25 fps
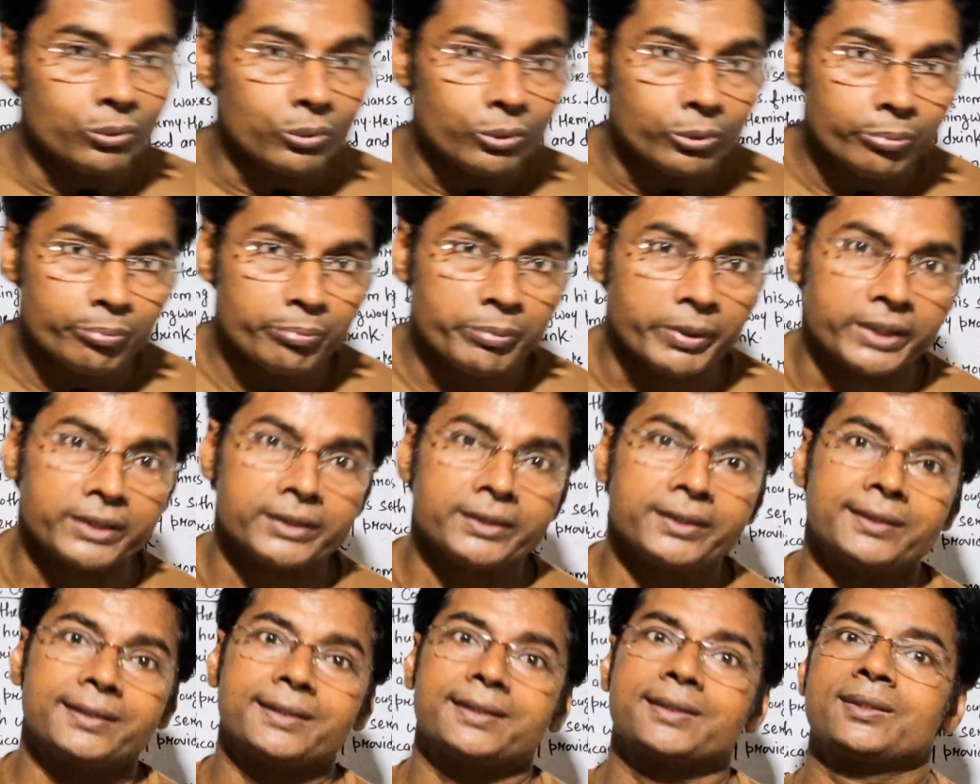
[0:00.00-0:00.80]

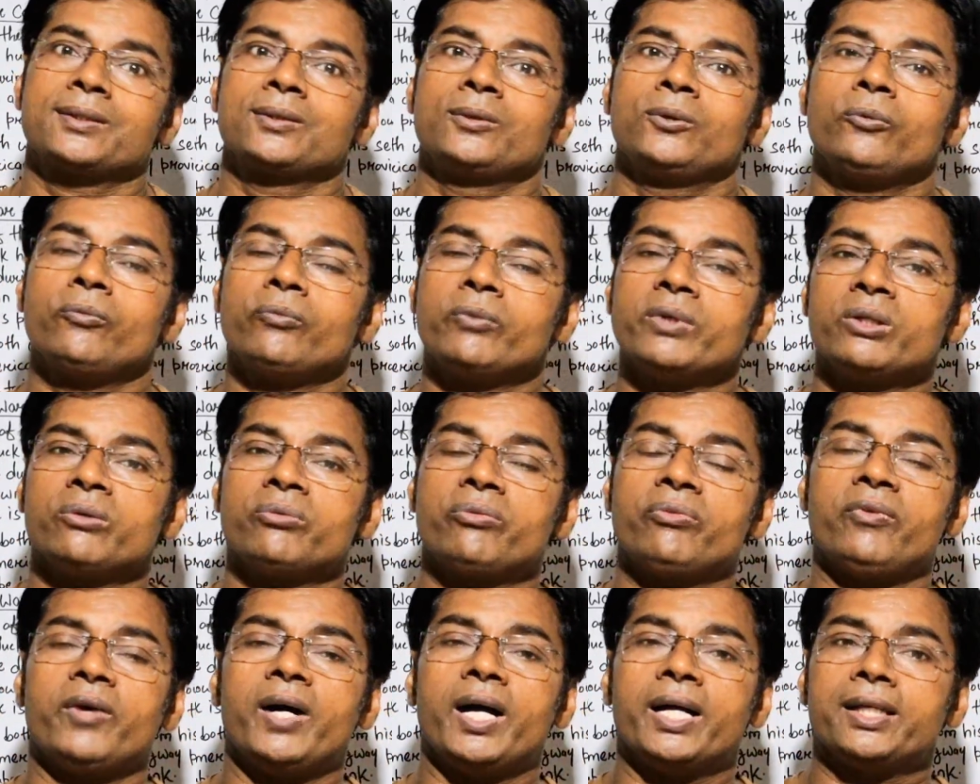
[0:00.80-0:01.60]
opens, we
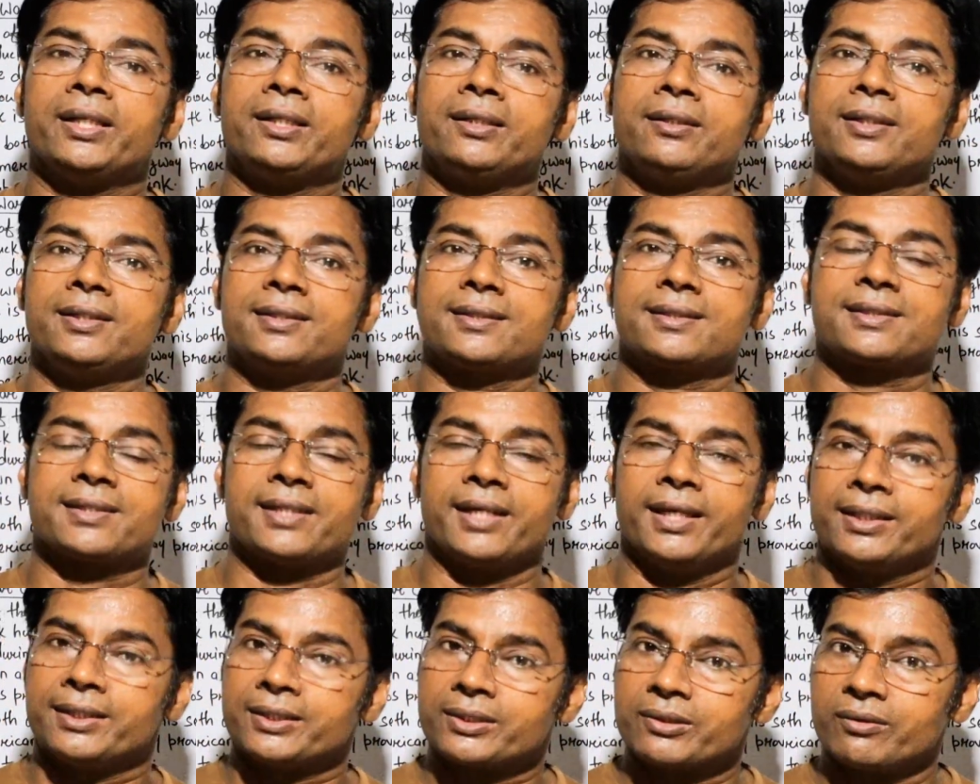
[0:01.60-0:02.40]
find the
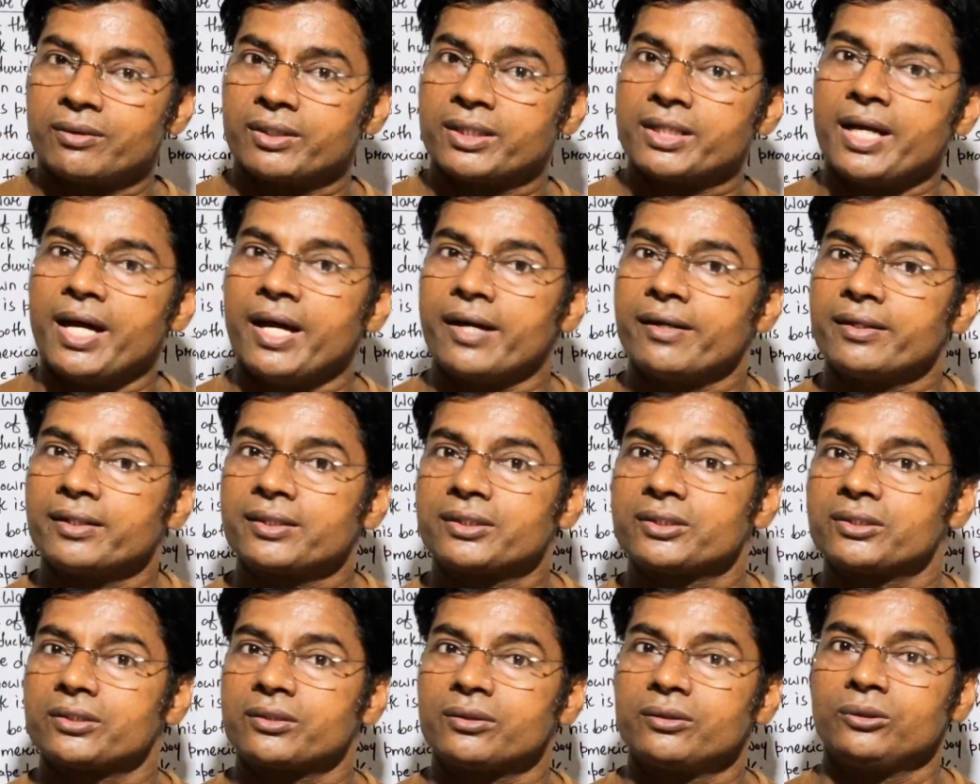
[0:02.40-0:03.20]
central
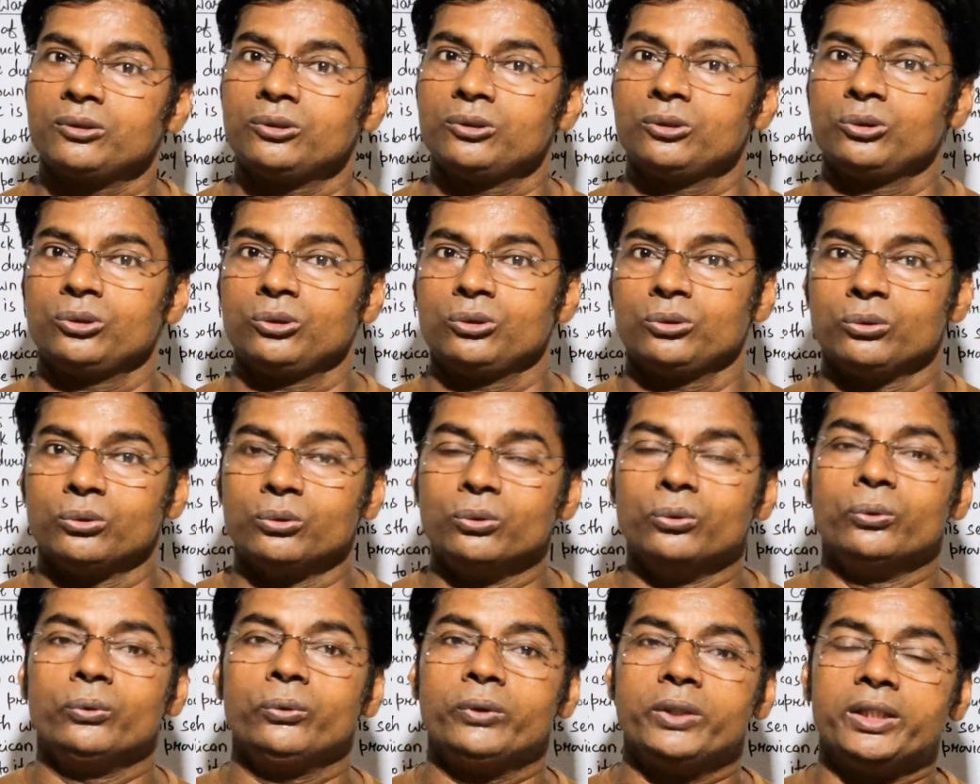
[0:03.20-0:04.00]
character
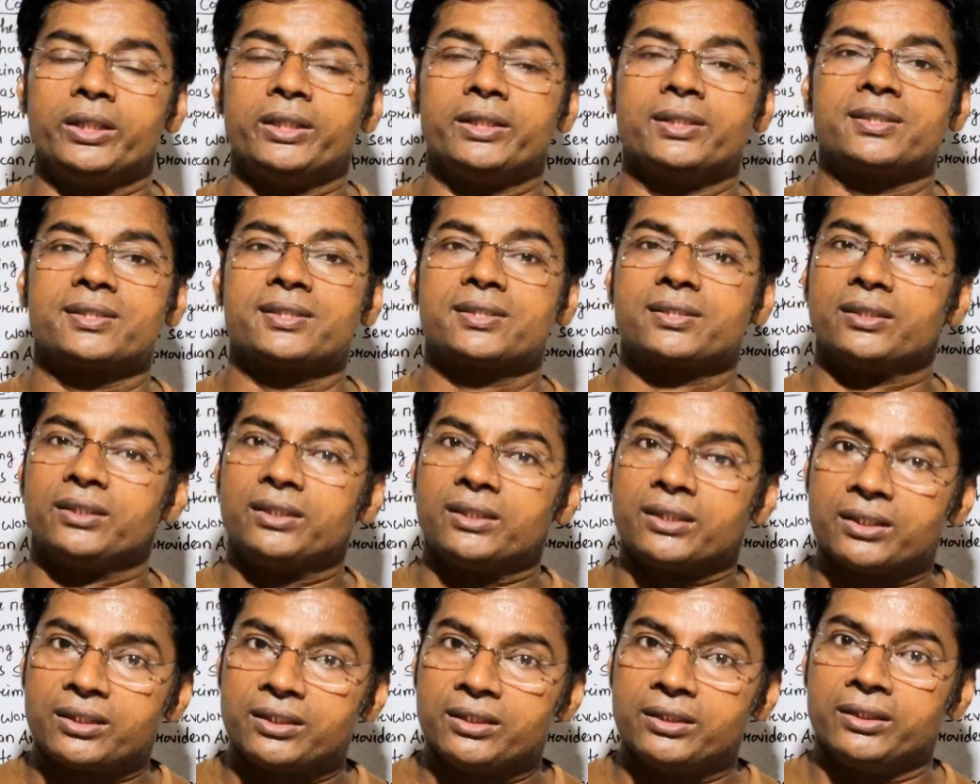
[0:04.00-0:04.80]
who is
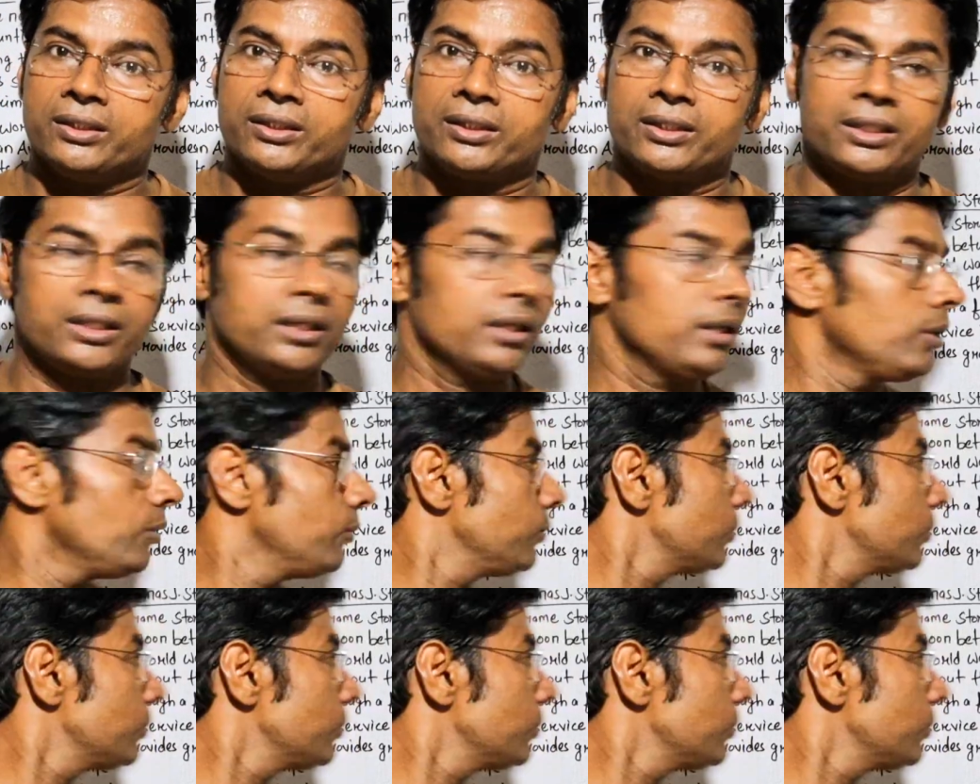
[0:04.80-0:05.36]
a colonel